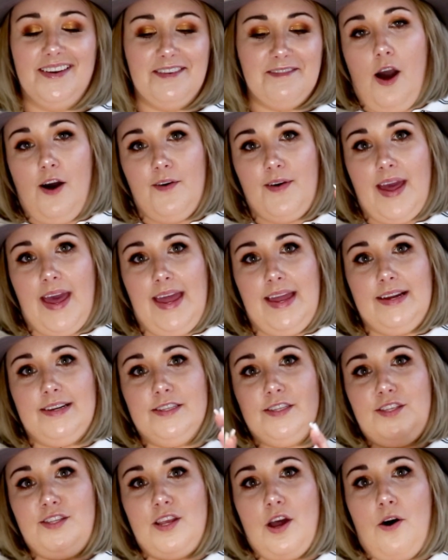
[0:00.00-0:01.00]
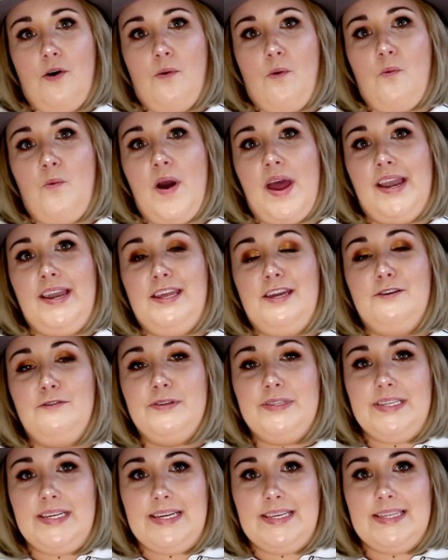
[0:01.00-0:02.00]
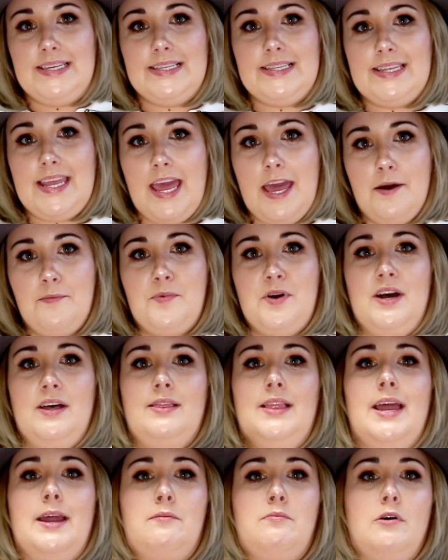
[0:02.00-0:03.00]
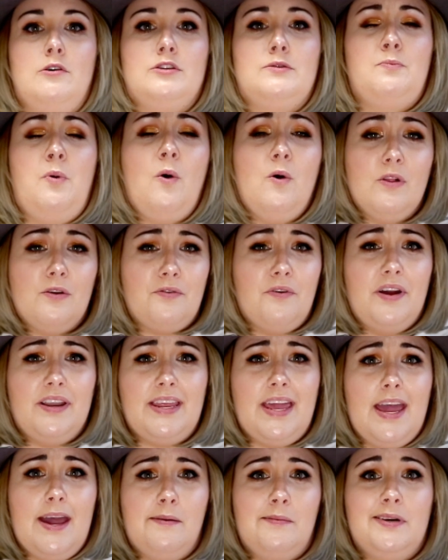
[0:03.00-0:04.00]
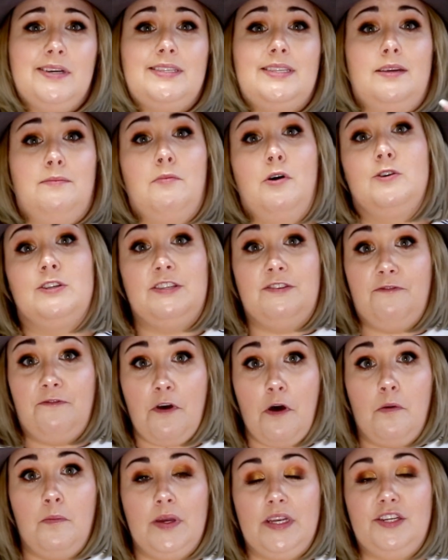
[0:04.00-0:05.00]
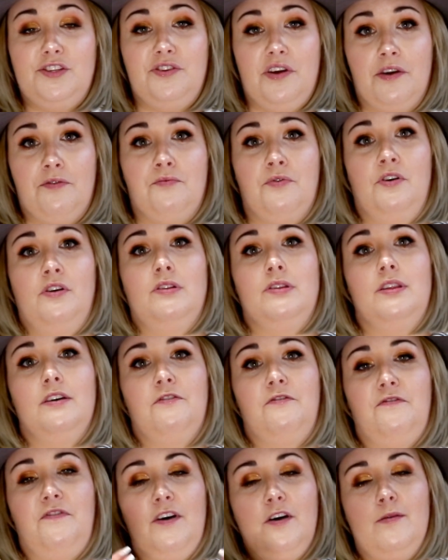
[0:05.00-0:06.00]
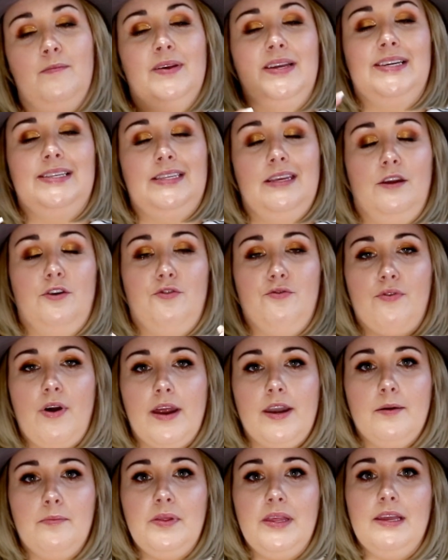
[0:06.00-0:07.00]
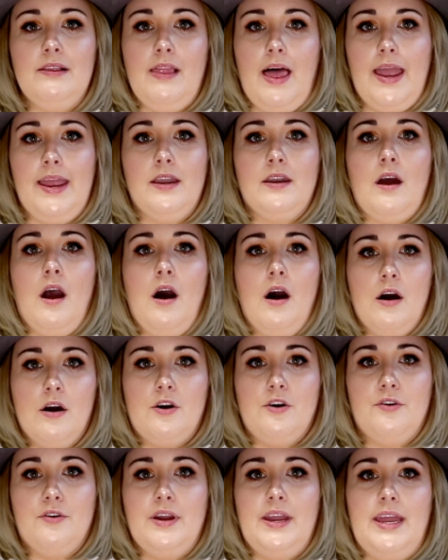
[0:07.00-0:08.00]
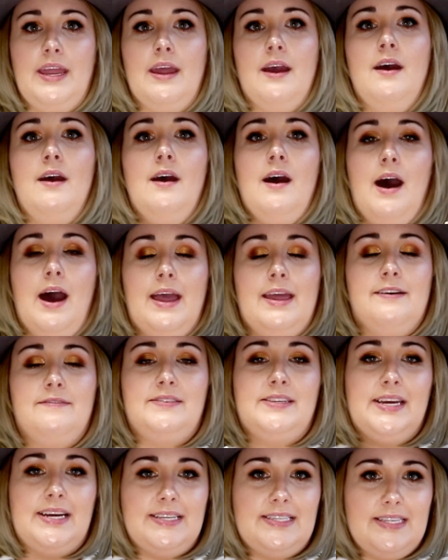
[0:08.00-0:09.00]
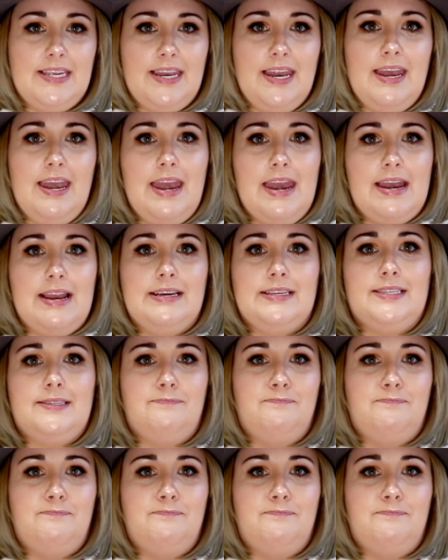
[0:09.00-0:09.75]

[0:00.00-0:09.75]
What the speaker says: Okay, so when using this camera, like most Polaroid cameras and most film in general, the film is incredibly light hungry. I have tested it in a